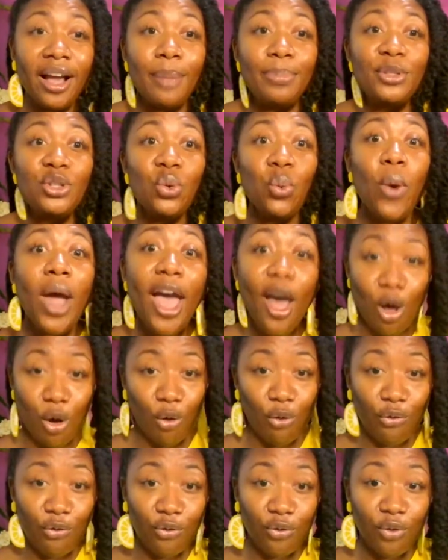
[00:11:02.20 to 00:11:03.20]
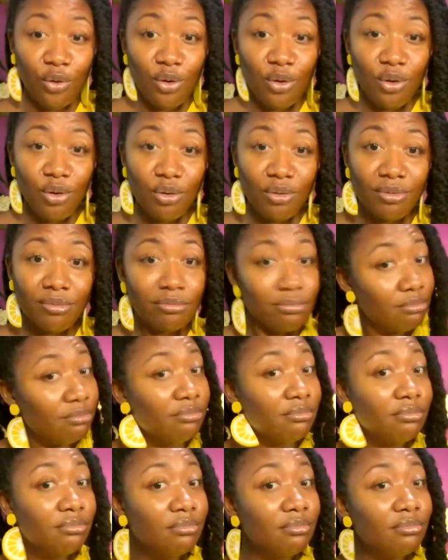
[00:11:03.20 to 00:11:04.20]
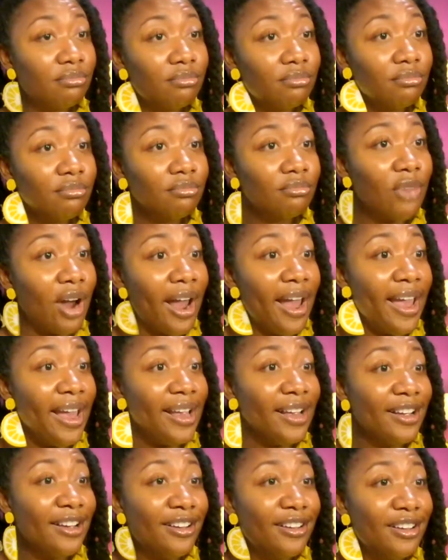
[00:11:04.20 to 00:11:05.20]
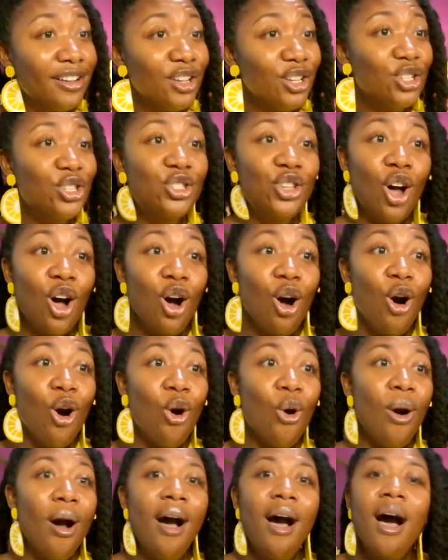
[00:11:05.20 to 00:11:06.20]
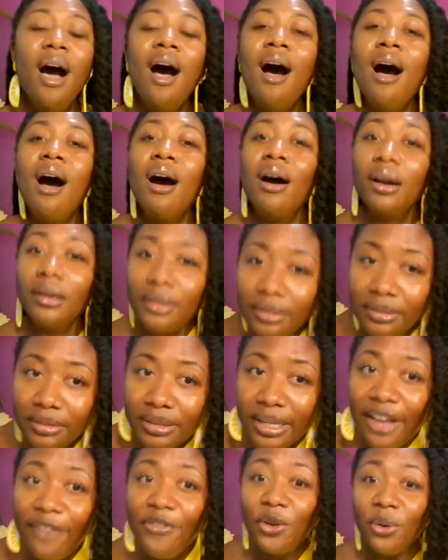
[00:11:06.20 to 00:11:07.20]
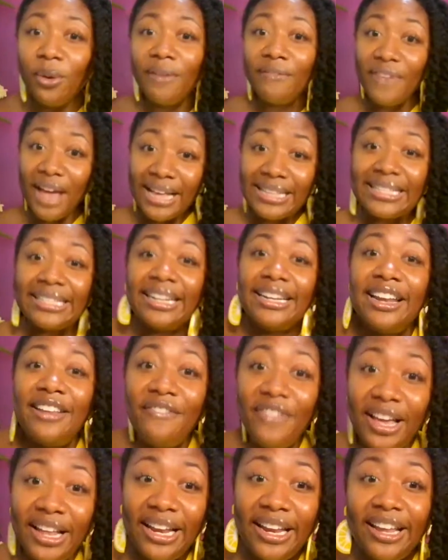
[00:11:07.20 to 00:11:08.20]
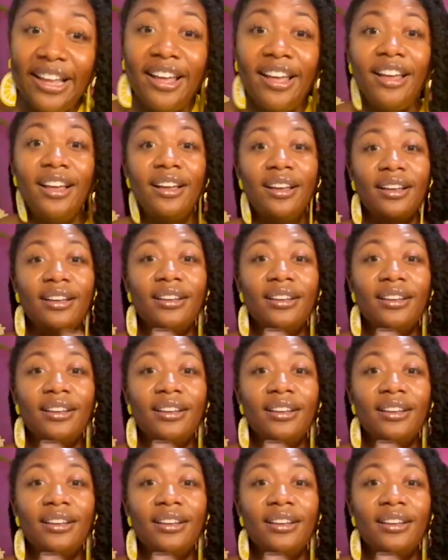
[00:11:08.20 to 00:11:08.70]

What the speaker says: up 12, right? So if you invested in Nvidia,